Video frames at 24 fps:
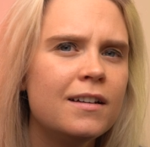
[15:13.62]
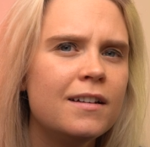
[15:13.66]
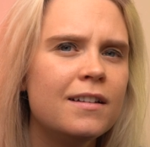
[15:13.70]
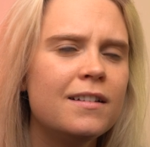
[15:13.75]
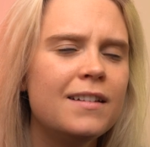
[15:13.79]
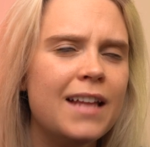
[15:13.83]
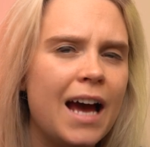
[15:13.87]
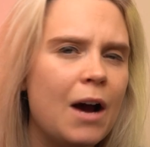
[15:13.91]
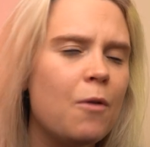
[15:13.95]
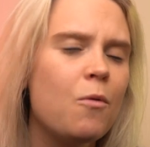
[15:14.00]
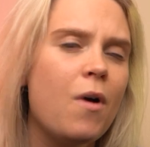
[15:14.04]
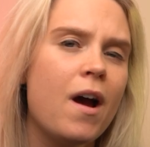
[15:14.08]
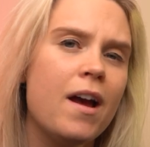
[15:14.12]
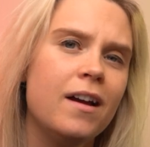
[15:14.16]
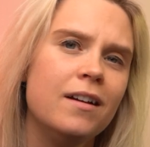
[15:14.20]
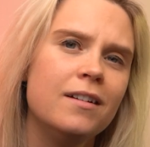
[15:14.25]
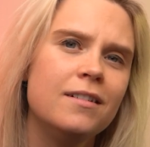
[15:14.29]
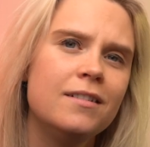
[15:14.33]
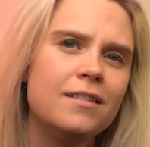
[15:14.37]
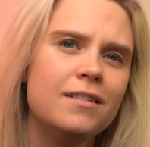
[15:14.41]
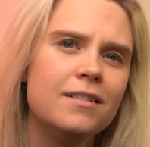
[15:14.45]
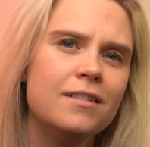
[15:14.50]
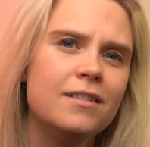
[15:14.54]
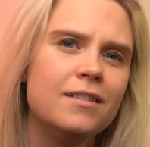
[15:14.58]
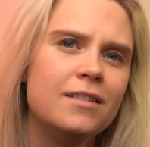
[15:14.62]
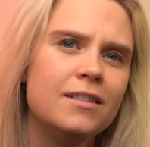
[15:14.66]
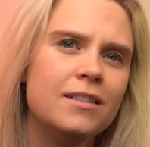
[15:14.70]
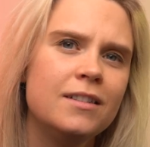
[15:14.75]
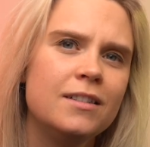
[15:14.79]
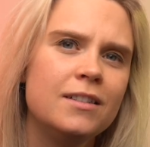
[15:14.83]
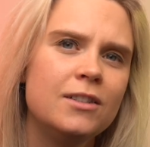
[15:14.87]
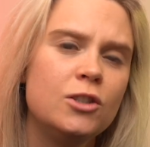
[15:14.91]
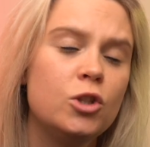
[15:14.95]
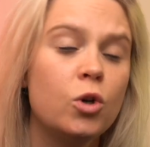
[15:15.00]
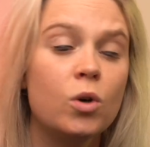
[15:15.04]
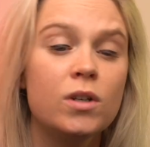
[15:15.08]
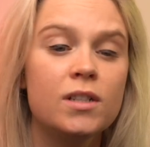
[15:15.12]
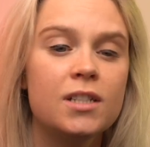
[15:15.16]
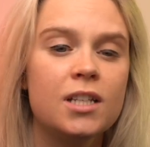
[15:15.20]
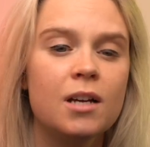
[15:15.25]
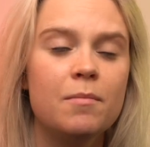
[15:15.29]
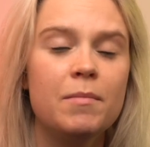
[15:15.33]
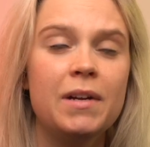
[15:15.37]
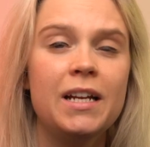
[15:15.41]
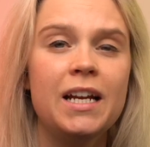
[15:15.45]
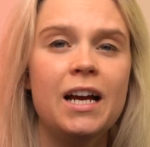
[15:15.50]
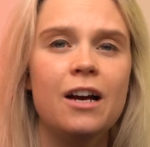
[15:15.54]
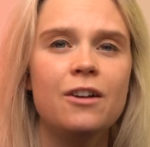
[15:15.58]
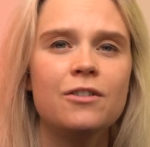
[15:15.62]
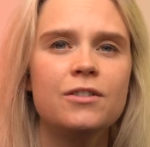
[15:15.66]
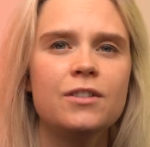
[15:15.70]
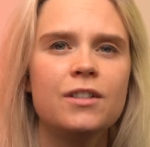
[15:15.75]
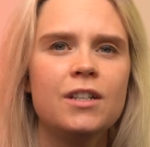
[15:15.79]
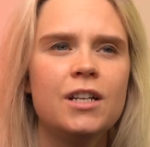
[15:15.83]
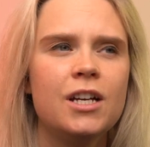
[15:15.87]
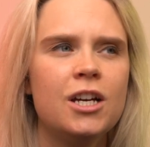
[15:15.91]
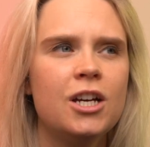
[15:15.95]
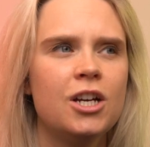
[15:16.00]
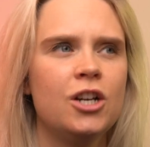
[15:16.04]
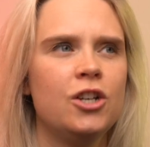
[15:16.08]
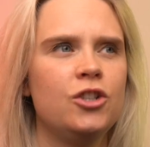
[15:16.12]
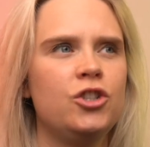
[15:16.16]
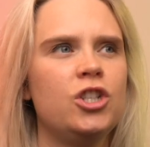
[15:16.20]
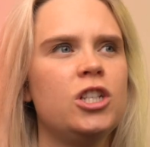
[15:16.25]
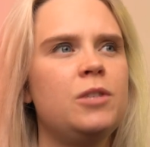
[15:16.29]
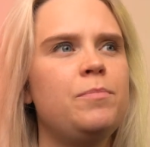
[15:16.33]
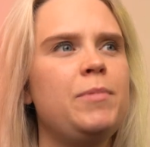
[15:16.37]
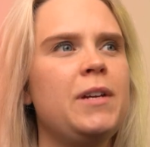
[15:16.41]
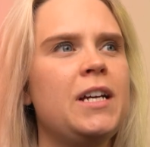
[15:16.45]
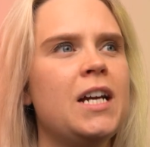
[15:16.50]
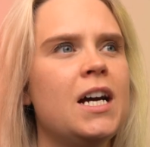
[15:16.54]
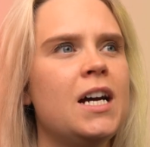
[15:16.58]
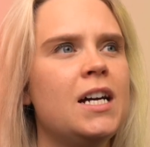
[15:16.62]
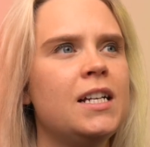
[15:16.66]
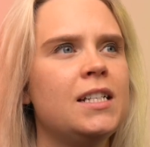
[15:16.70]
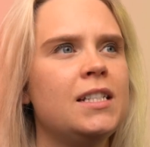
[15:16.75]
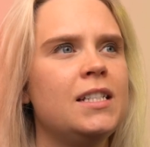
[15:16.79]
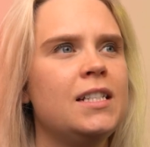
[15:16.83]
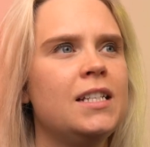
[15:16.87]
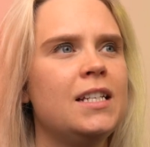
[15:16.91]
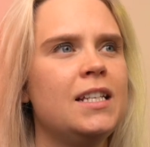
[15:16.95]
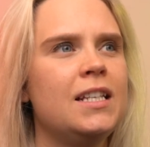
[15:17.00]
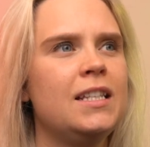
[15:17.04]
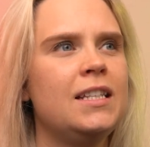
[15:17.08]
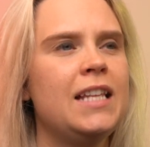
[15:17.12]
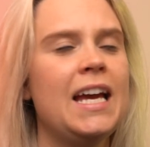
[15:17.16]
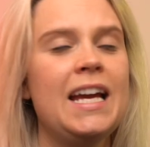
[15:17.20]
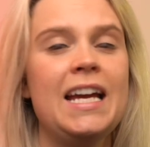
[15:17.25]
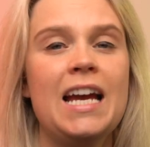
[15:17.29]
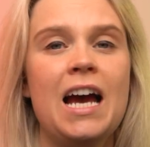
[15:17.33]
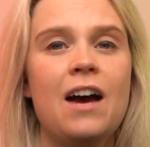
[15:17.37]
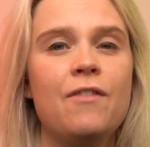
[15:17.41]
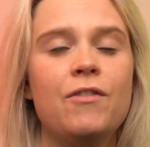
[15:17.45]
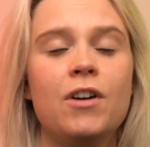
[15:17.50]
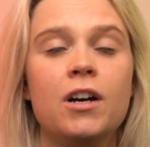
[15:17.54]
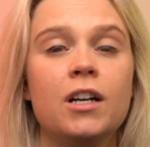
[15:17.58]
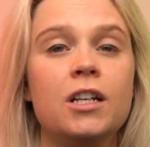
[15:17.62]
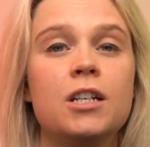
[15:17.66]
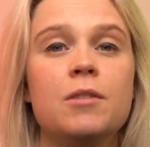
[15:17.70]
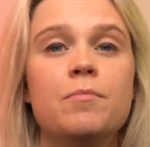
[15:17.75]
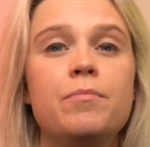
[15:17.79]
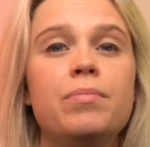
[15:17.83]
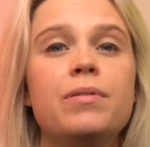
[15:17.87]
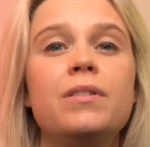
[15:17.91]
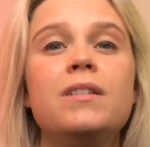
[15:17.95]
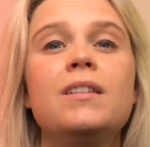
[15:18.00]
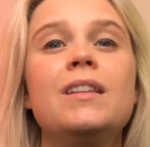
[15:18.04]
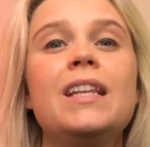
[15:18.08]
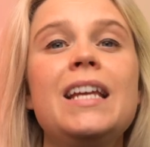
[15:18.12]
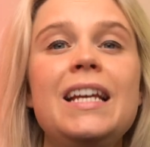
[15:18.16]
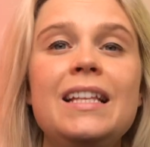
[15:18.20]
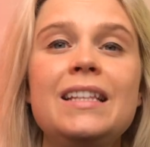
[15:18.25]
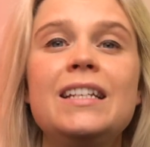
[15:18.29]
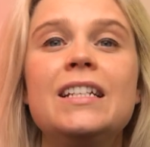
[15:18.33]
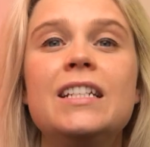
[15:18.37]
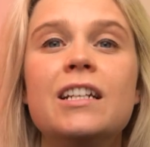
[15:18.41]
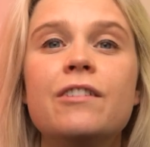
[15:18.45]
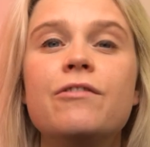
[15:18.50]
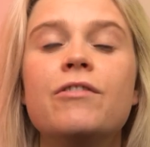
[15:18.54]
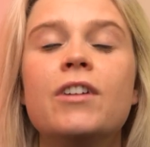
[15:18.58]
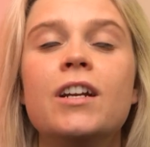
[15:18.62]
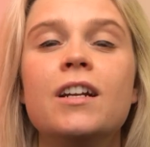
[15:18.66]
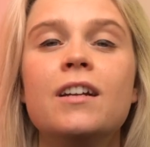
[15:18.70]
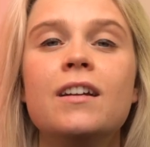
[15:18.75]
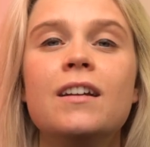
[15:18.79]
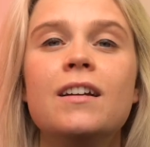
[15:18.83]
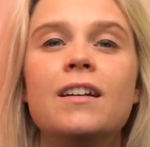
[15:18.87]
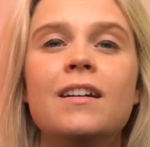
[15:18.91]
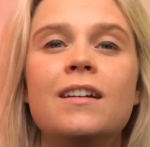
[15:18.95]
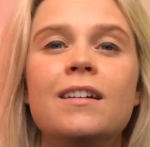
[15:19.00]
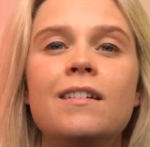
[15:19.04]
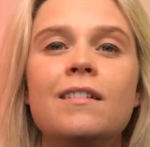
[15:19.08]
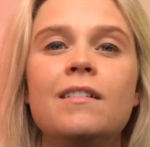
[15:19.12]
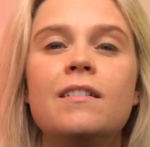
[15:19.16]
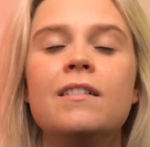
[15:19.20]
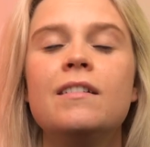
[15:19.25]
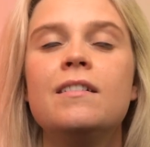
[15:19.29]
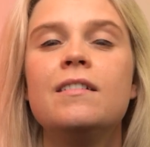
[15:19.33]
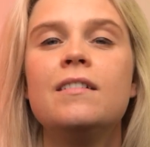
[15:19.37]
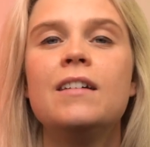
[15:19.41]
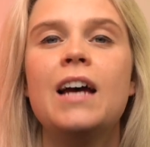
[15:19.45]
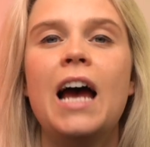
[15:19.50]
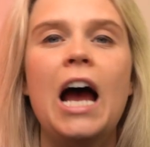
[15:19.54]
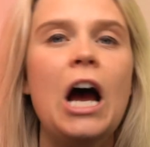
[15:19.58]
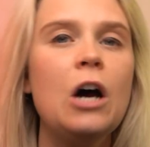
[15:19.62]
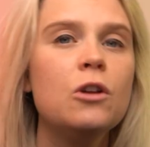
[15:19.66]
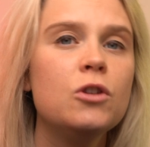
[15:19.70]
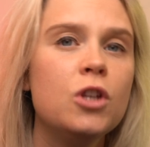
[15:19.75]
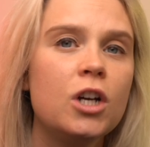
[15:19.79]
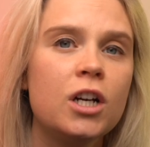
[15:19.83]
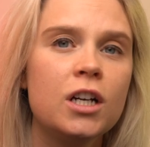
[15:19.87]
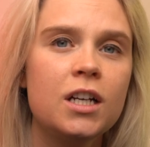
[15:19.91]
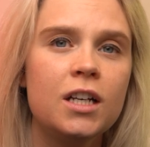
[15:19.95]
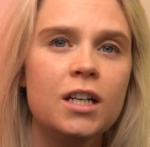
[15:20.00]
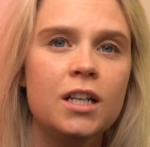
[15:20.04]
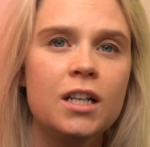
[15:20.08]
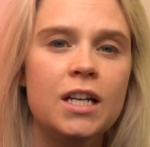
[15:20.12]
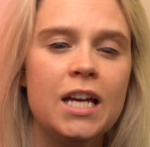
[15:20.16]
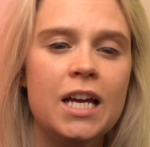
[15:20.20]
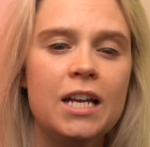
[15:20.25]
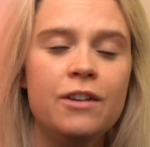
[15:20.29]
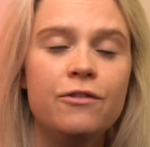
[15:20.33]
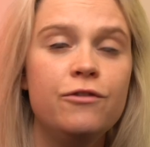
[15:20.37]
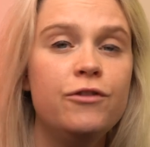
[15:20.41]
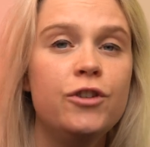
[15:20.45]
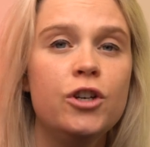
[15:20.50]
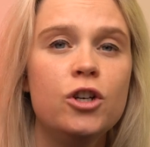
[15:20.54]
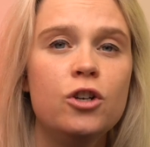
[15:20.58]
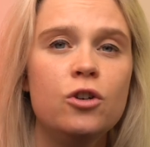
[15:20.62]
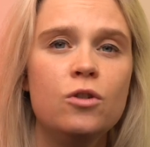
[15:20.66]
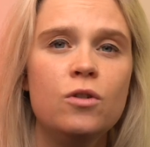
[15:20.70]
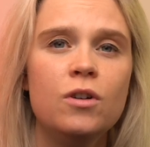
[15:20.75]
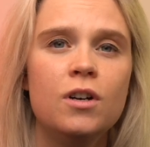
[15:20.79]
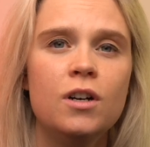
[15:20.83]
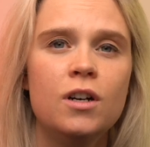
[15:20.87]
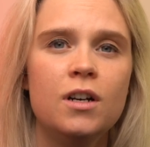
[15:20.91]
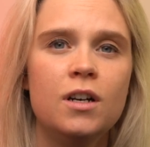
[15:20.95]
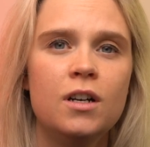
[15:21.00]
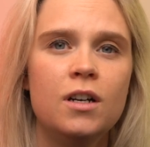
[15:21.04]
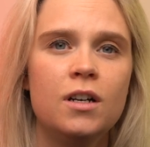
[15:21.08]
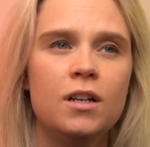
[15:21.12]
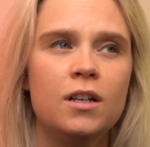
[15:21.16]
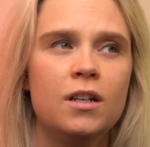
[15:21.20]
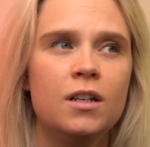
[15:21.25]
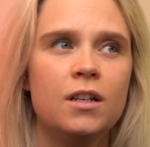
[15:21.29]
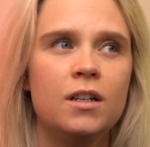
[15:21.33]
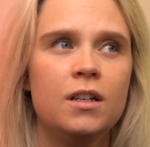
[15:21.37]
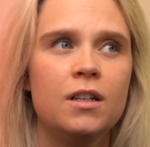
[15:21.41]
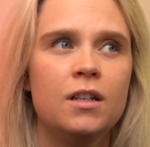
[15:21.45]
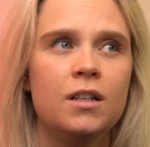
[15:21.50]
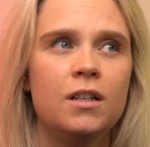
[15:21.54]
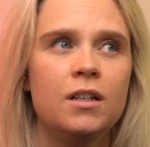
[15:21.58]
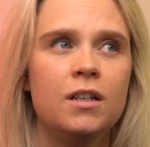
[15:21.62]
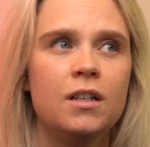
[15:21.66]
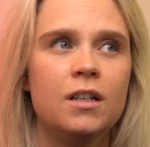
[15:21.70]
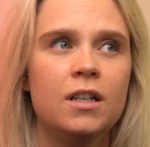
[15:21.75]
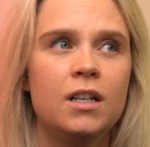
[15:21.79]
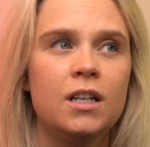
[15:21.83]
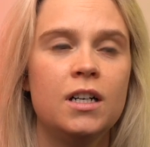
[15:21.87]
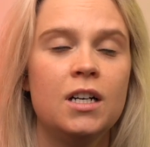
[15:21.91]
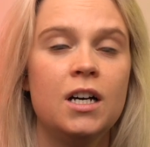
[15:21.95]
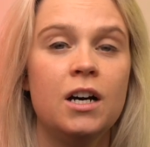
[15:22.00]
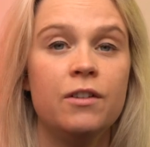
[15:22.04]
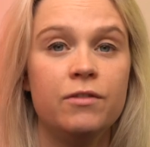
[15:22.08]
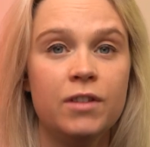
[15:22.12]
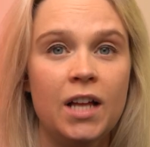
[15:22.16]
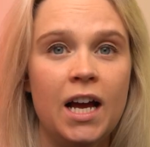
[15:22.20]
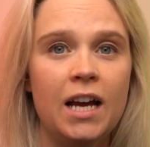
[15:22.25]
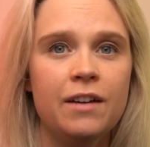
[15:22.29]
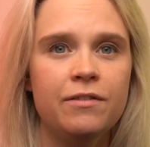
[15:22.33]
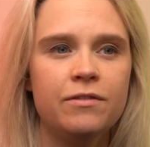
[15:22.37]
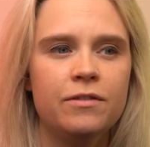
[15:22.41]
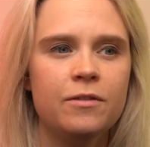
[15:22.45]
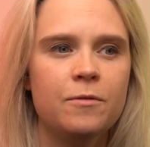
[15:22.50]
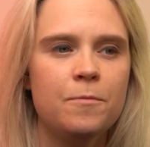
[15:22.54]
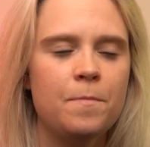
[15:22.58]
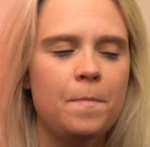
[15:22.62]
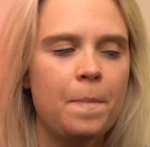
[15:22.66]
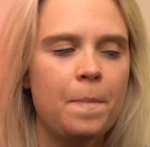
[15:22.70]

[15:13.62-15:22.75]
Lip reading: that way towards somebody else just because they have a completely different outlook and view of life.